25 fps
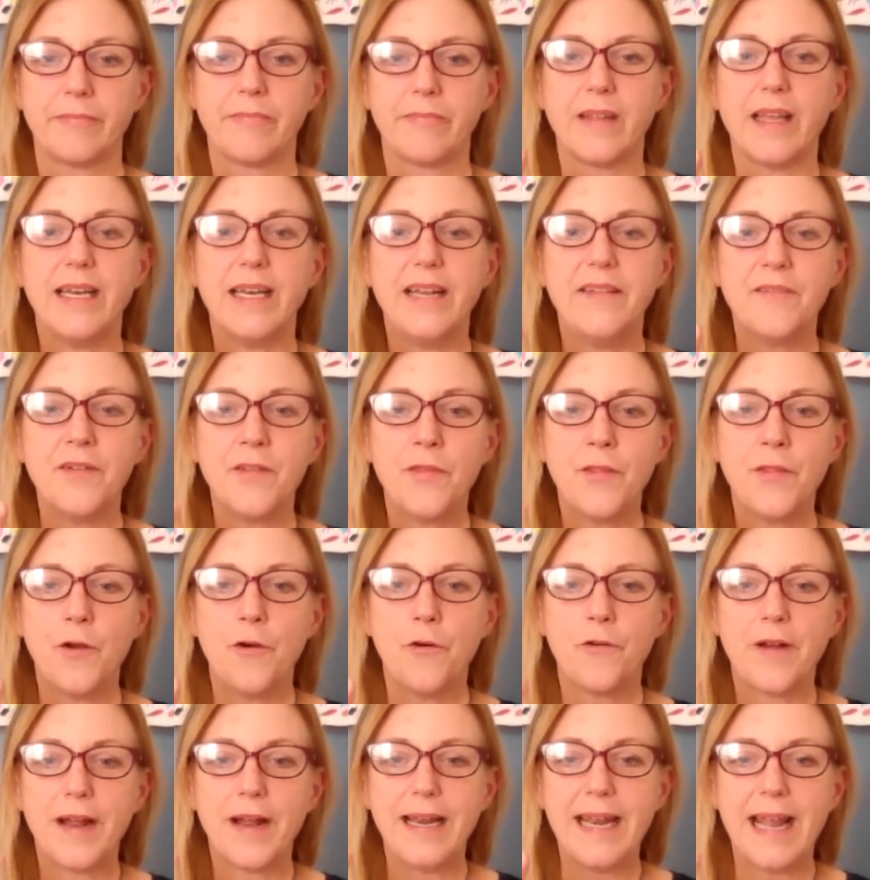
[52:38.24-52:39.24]
And even though
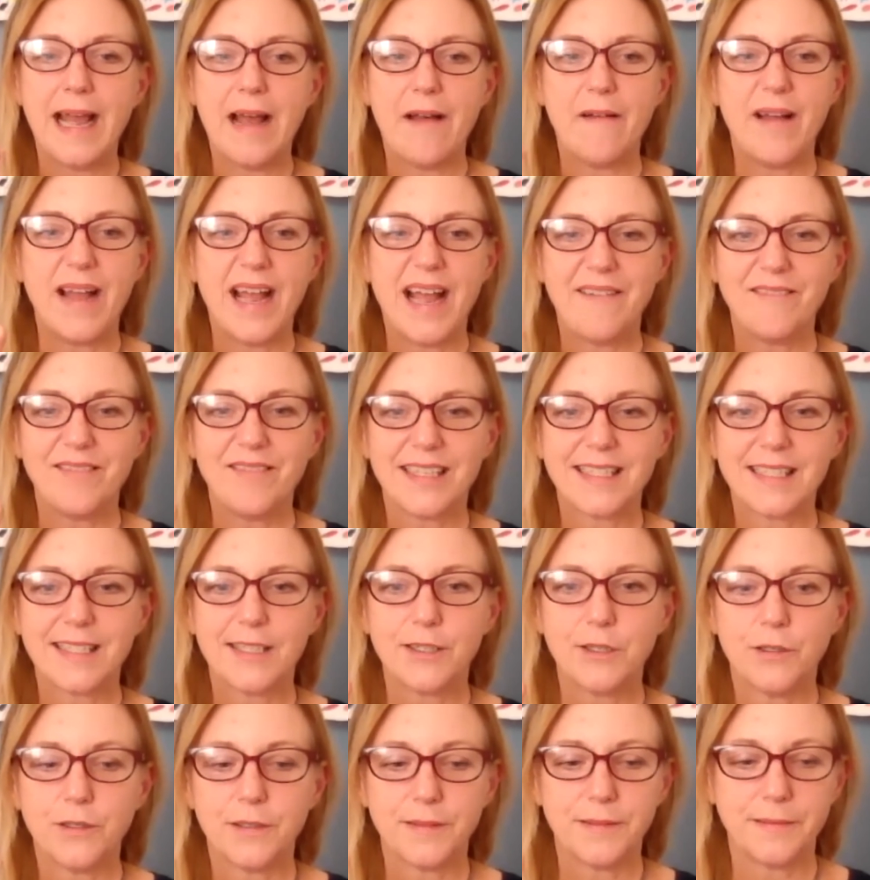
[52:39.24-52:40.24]
right now I have this
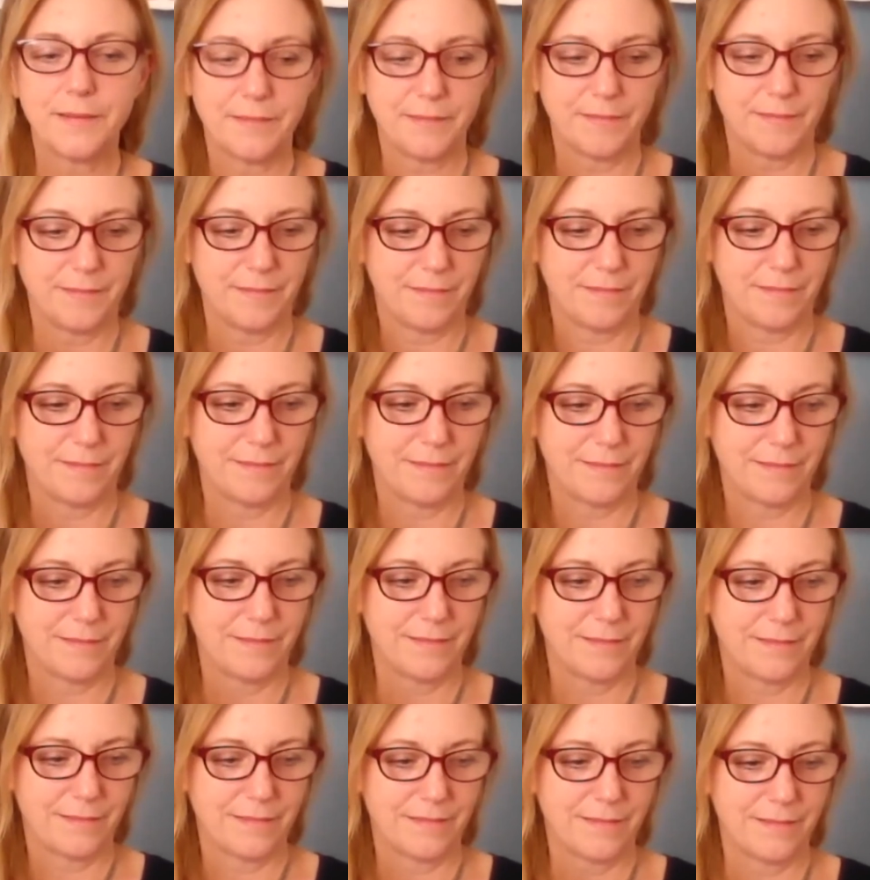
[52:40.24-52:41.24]
little
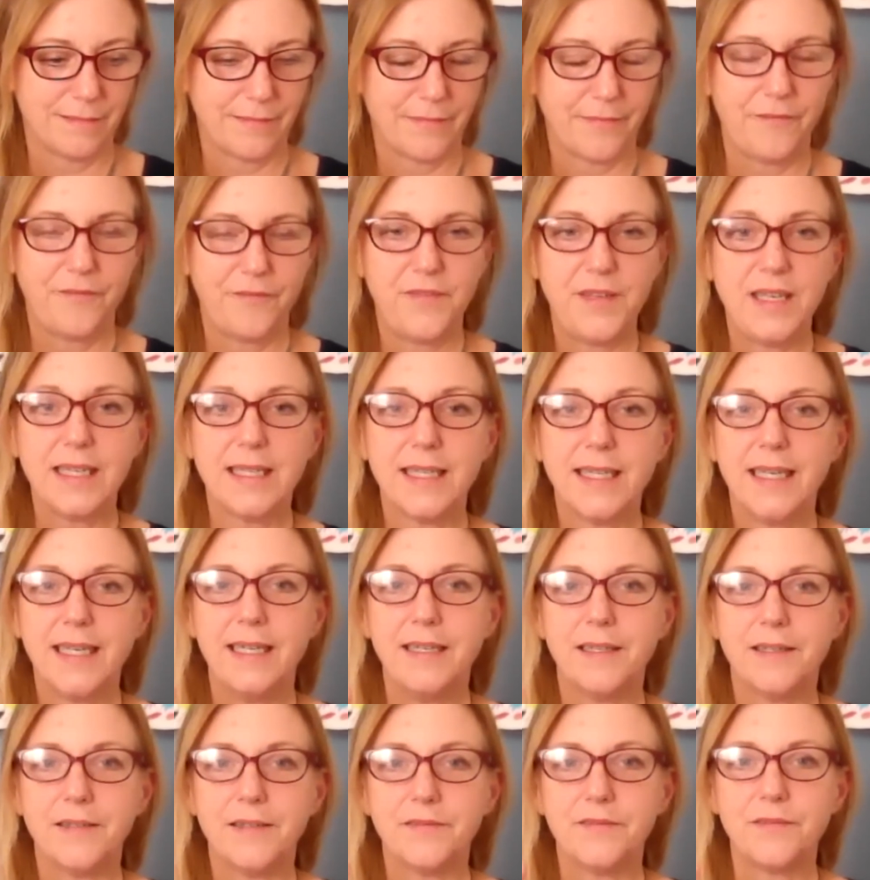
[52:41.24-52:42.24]

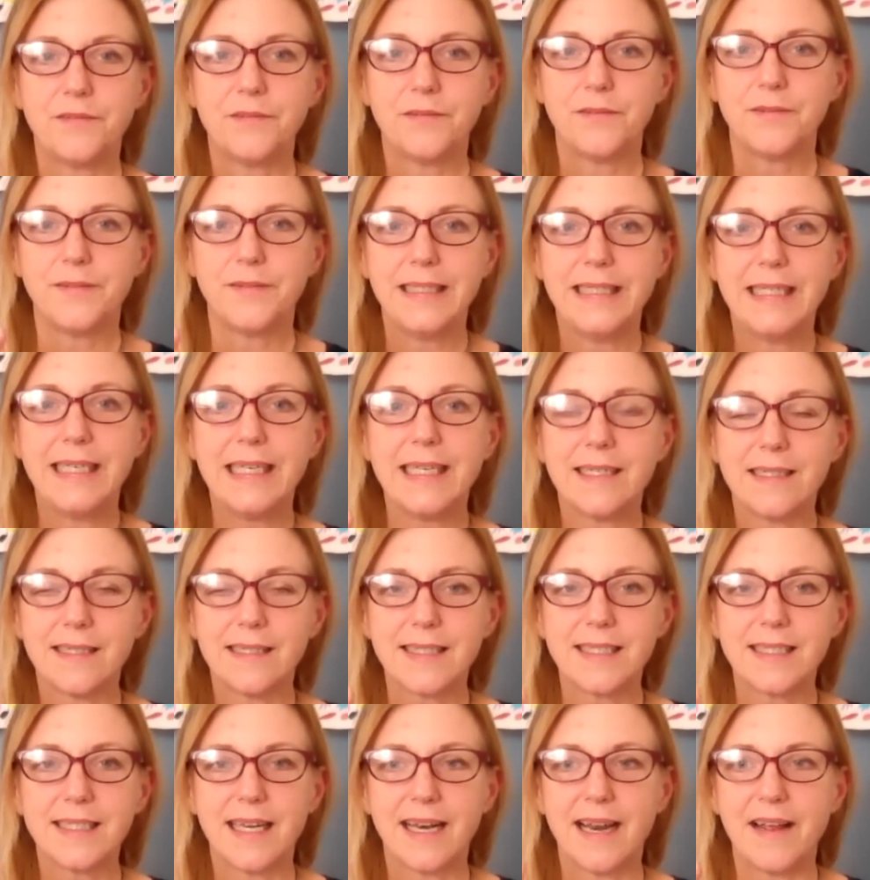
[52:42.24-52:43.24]
feeling of
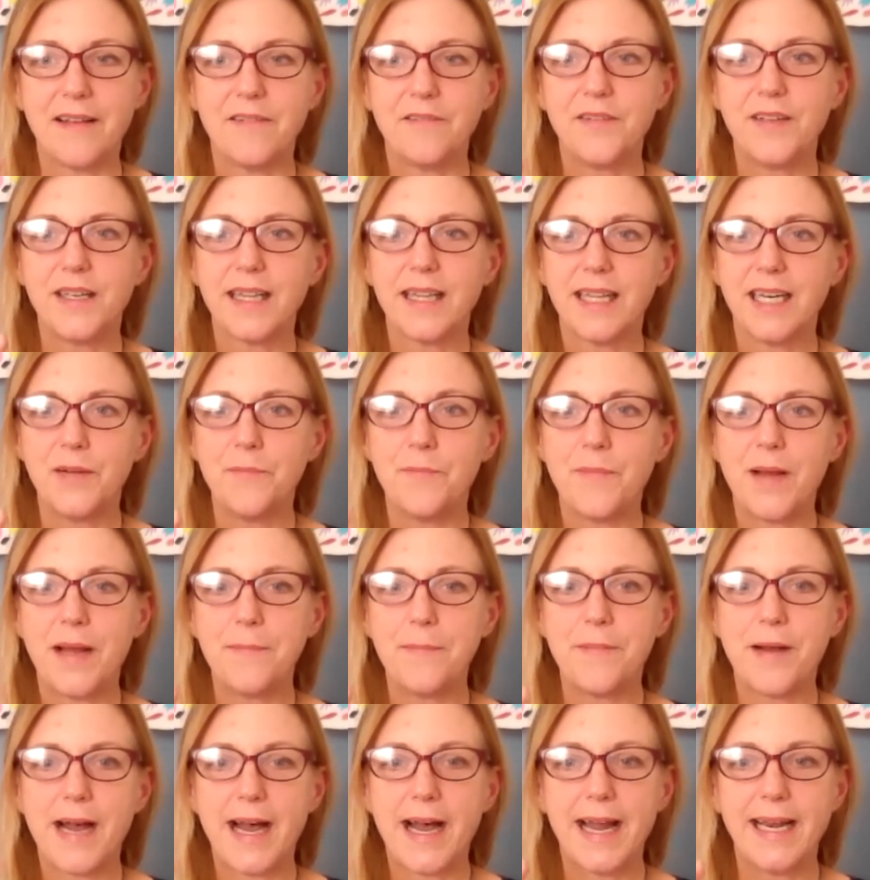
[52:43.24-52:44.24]
guilt and I feel it in my
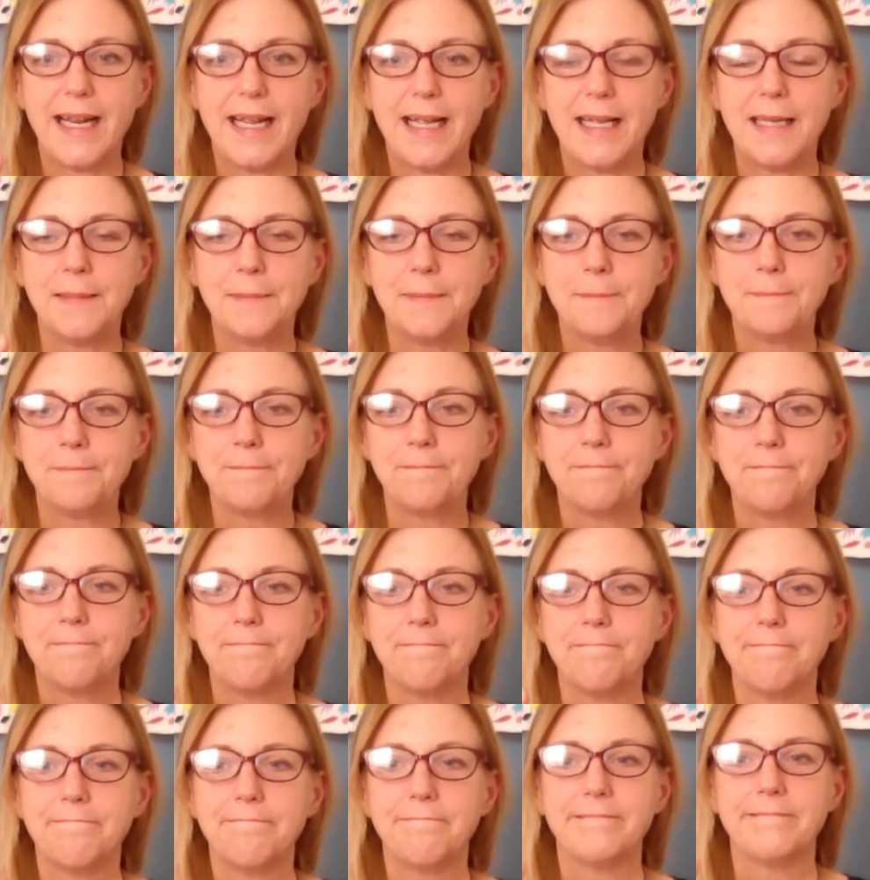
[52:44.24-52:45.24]
body,
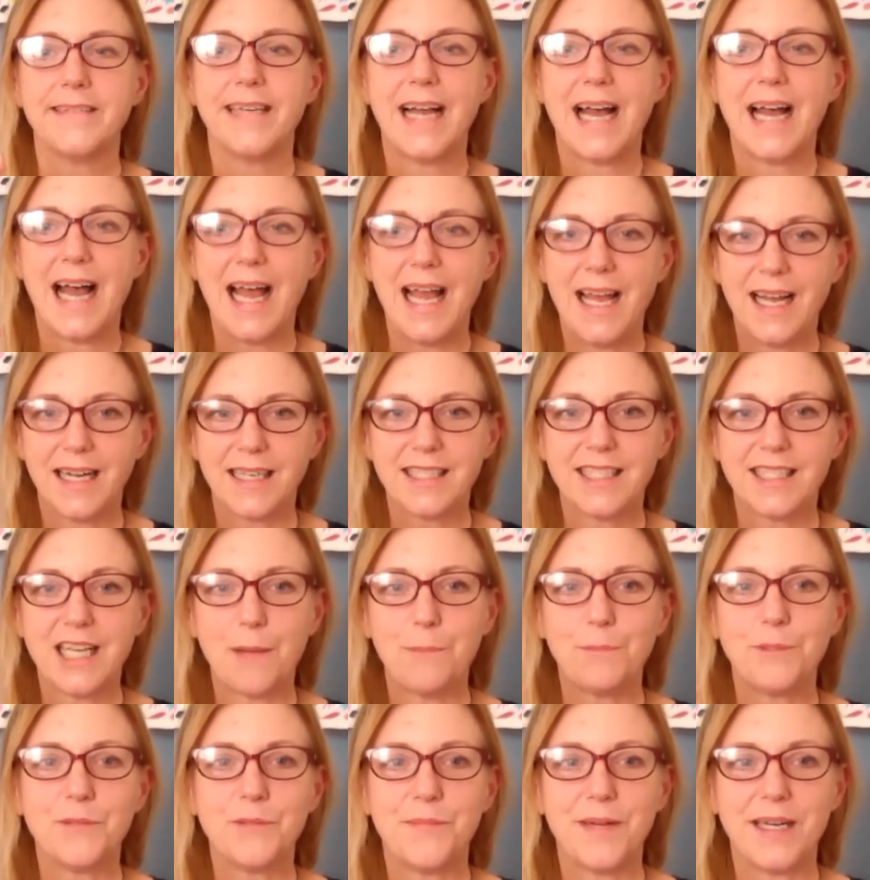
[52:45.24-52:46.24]
I
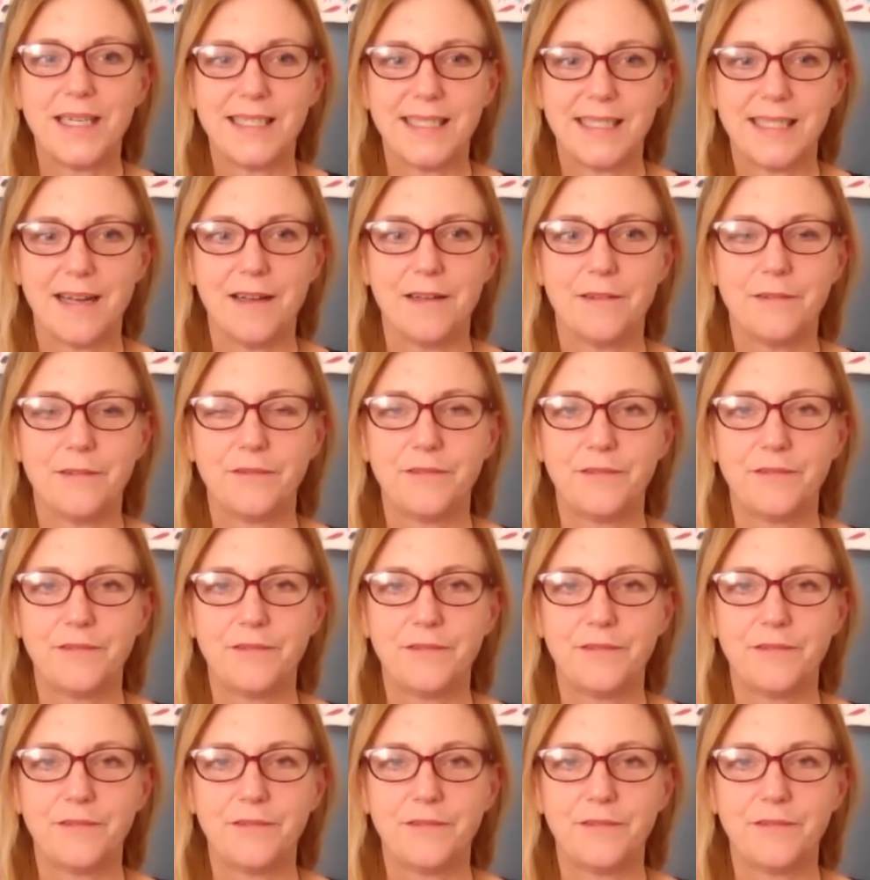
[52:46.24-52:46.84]
accept myself.